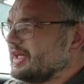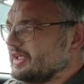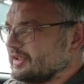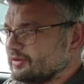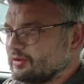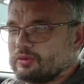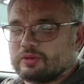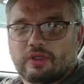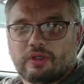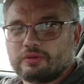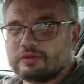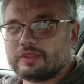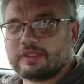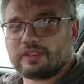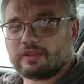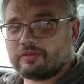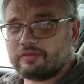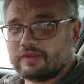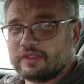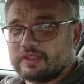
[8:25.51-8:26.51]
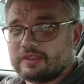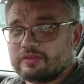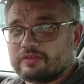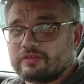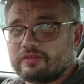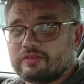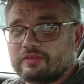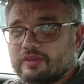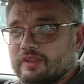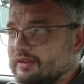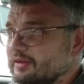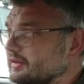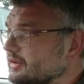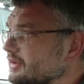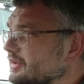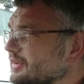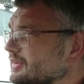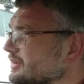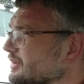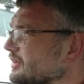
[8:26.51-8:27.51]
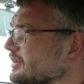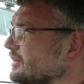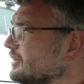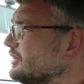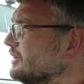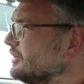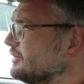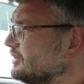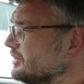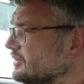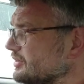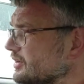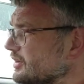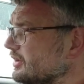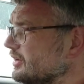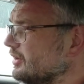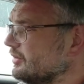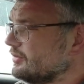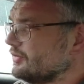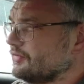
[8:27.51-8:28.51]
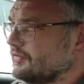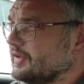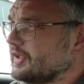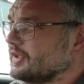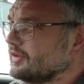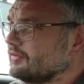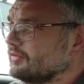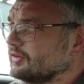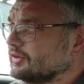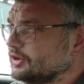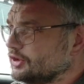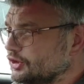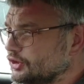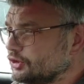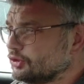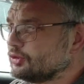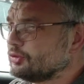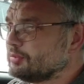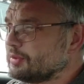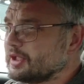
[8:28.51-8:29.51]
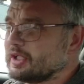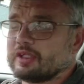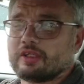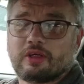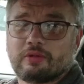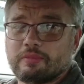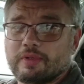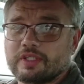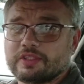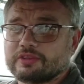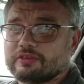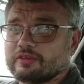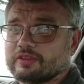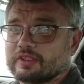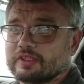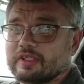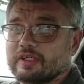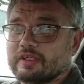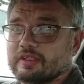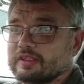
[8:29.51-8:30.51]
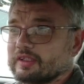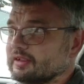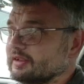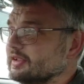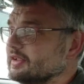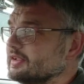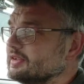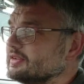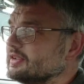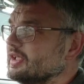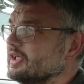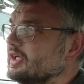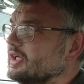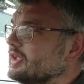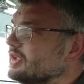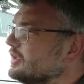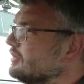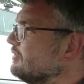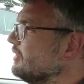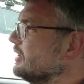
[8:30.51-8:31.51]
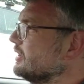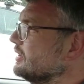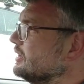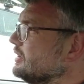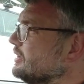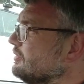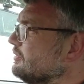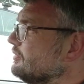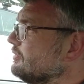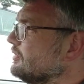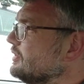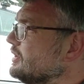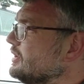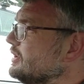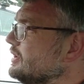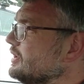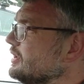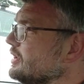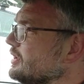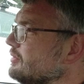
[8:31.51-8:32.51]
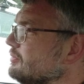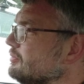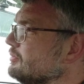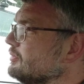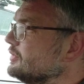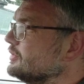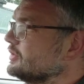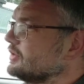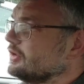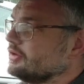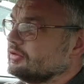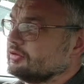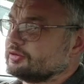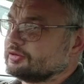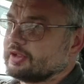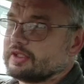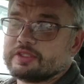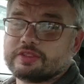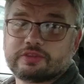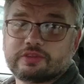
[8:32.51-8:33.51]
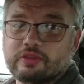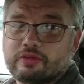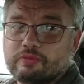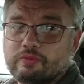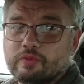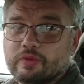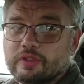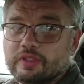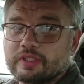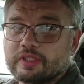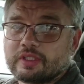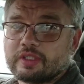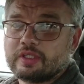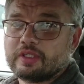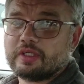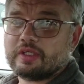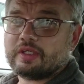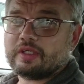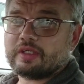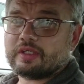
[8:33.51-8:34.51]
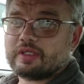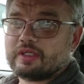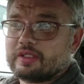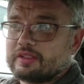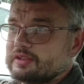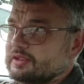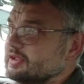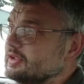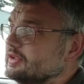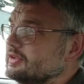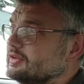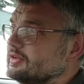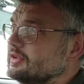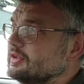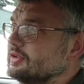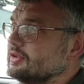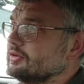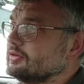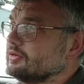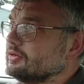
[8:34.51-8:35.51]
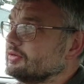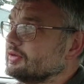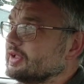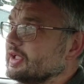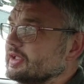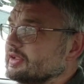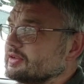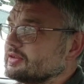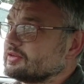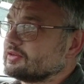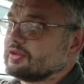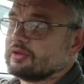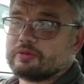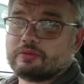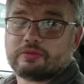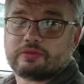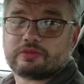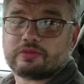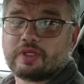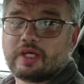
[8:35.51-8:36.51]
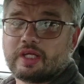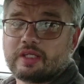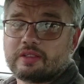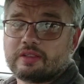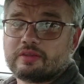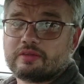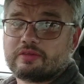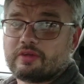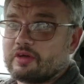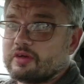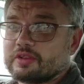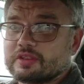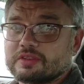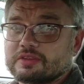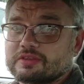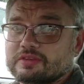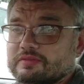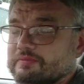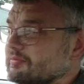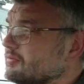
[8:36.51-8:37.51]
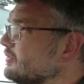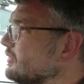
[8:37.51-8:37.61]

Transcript: It's all those little things. There's just a lot of things that should be a lot better on a car like this. The fact that if the scuttle drains don't work, the ECU gets soaked and dies.